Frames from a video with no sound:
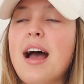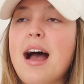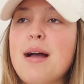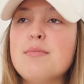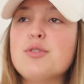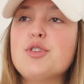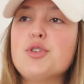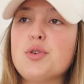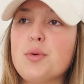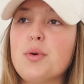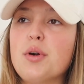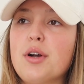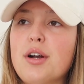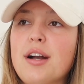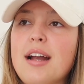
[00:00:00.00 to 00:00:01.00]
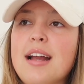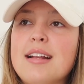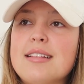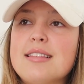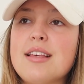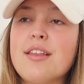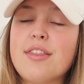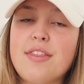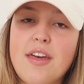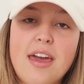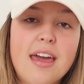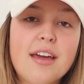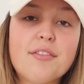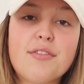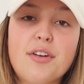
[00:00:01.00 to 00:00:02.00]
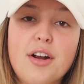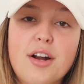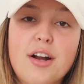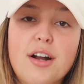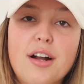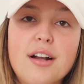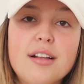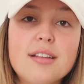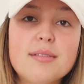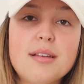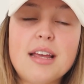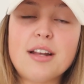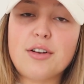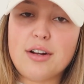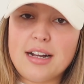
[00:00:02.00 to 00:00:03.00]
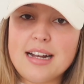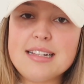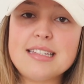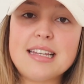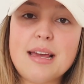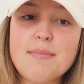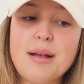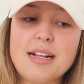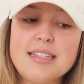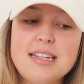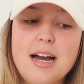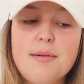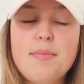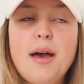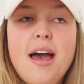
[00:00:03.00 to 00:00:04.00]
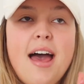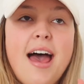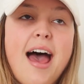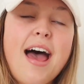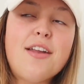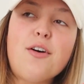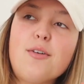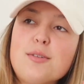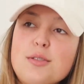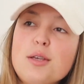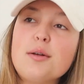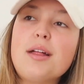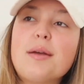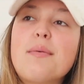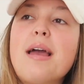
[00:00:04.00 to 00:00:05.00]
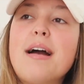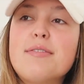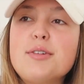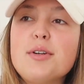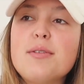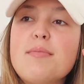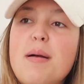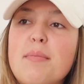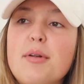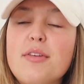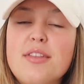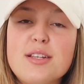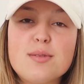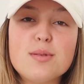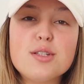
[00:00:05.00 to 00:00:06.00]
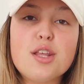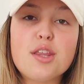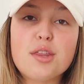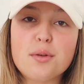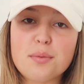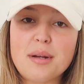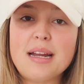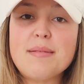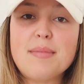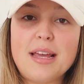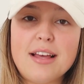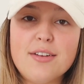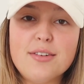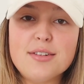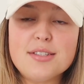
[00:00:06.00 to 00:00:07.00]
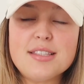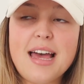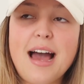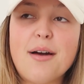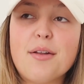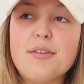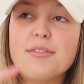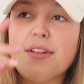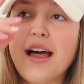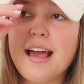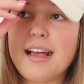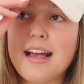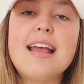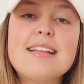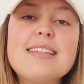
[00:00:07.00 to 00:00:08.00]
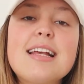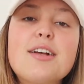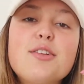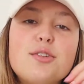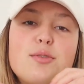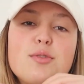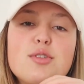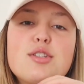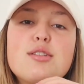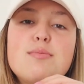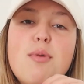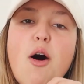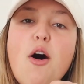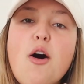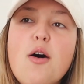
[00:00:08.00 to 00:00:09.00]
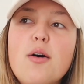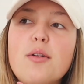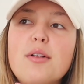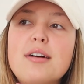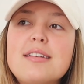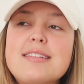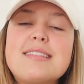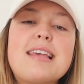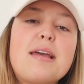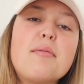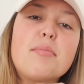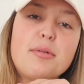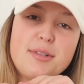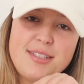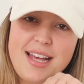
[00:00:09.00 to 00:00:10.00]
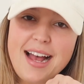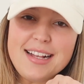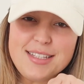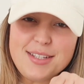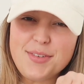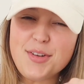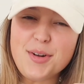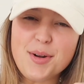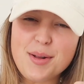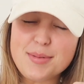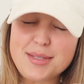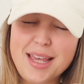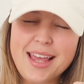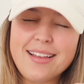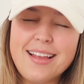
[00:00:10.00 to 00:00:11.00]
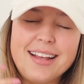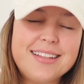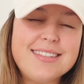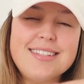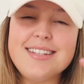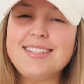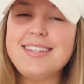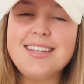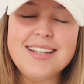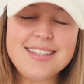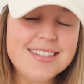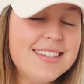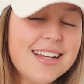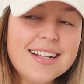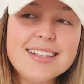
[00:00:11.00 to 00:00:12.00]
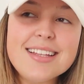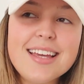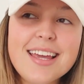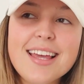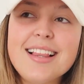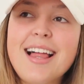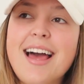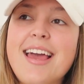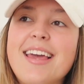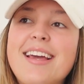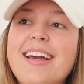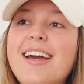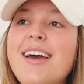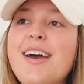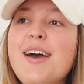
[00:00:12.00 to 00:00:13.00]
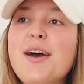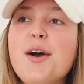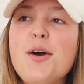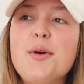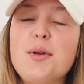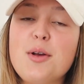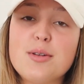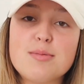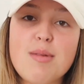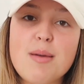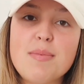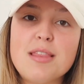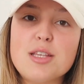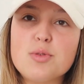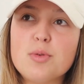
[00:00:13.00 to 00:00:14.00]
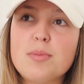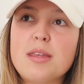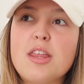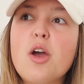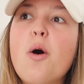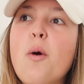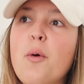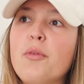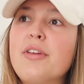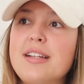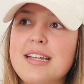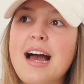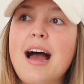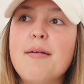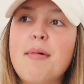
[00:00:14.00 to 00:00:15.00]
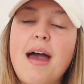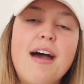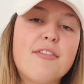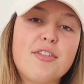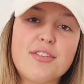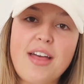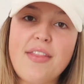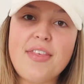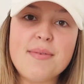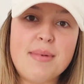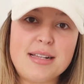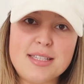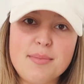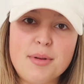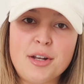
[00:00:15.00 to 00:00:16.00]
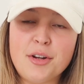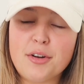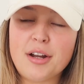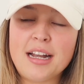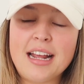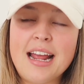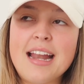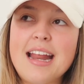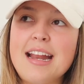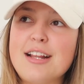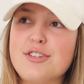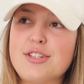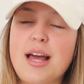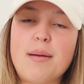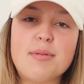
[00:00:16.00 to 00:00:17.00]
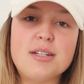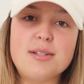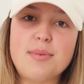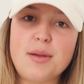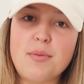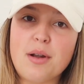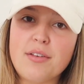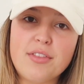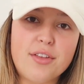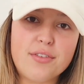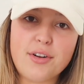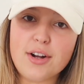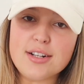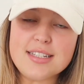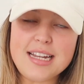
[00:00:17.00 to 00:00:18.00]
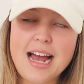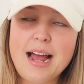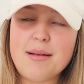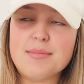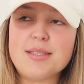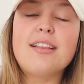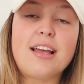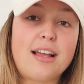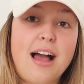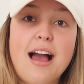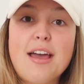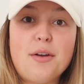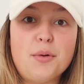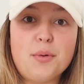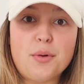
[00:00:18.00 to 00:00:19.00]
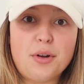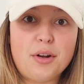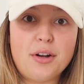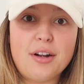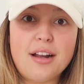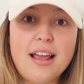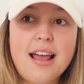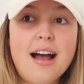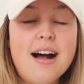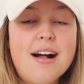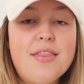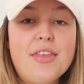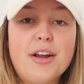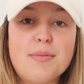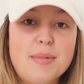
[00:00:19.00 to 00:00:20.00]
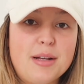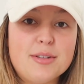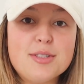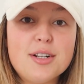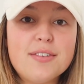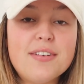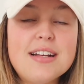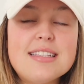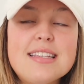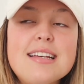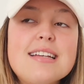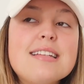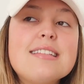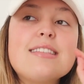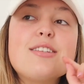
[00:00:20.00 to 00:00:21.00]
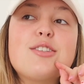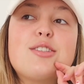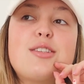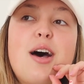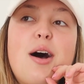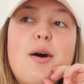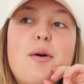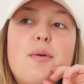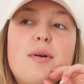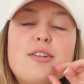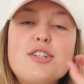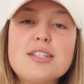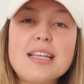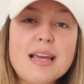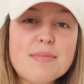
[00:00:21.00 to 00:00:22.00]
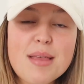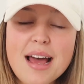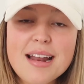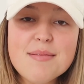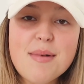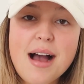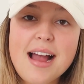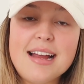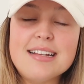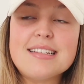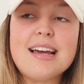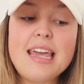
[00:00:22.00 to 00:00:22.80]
I'm sure it's a thing for ingredients to get mixed up. And also, like, we have to remember this was 3 meals out of like, it's like a small sample size, if you know what I'm saying. Like, statistically, like, who knows, maybe this will be the only time ever that they mess up an ingredient, and it just happened to be one of the first times like I ordered their meal services. So just keep that in mind.